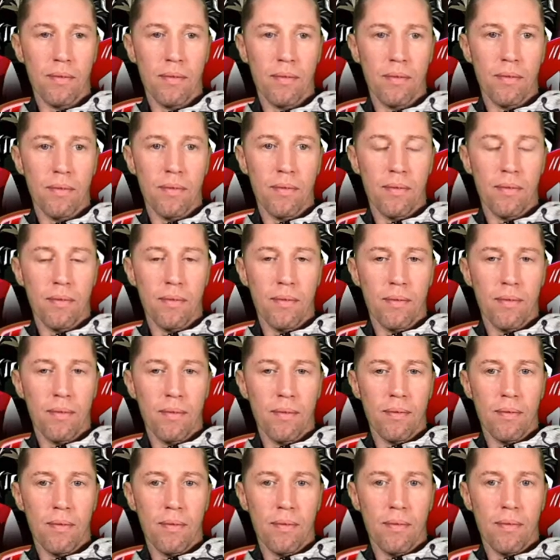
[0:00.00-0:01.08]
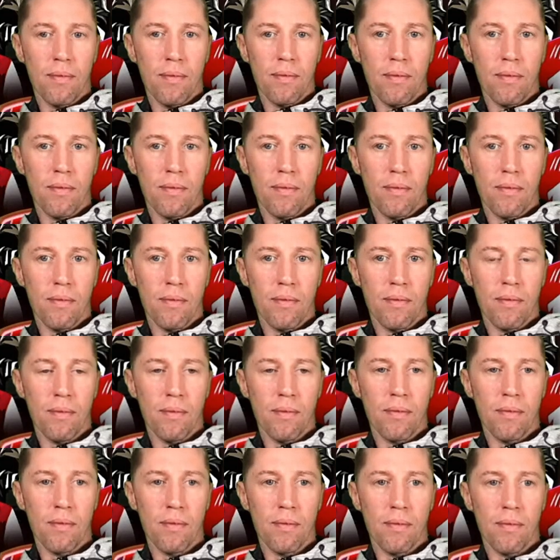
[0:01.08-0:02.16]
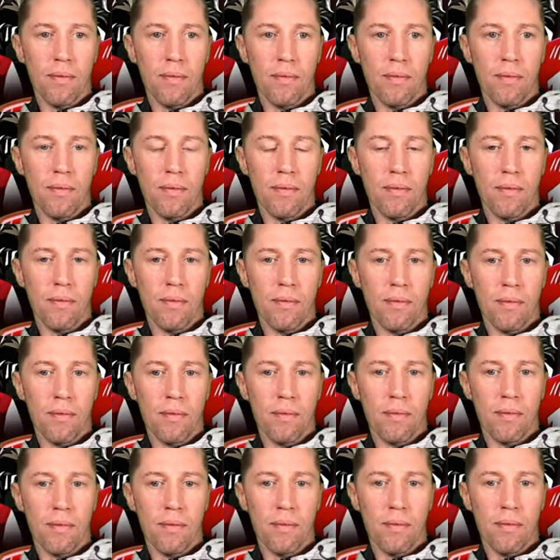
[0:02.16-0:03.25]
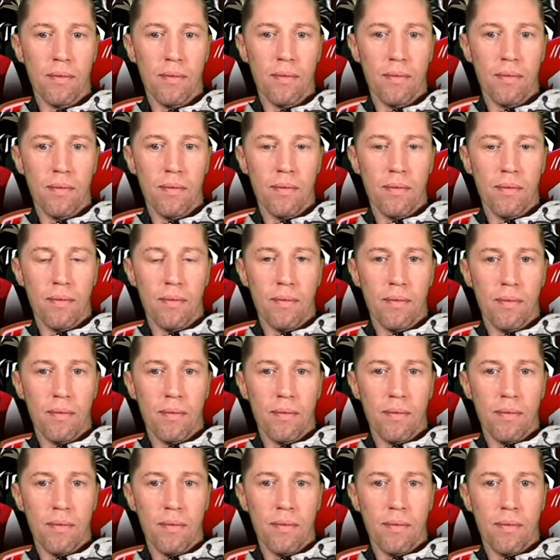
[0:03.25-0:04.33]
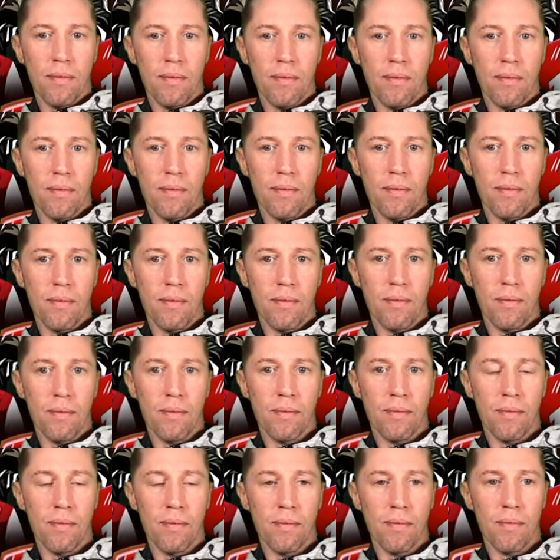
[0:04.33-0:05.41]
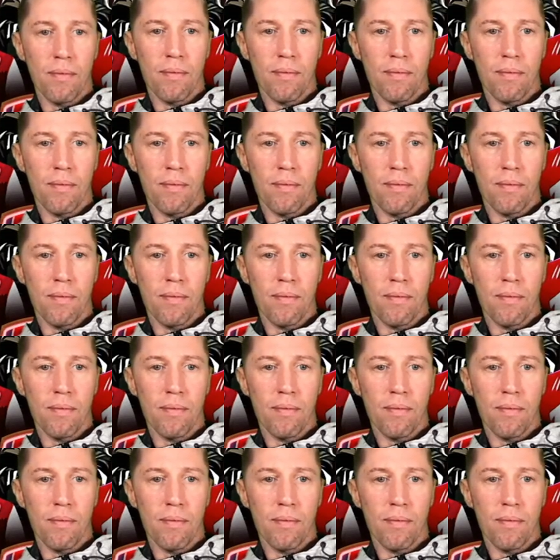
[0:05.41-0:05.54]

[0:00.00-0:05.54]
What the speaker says: (silent)